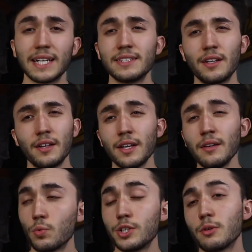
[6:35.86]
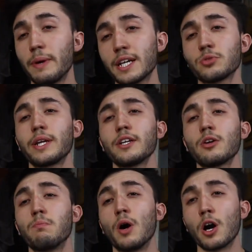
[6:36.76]
Ideally, when you're back squatting,
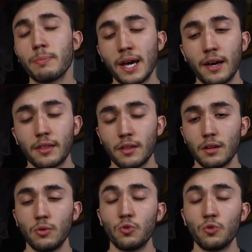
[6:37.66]
your bar path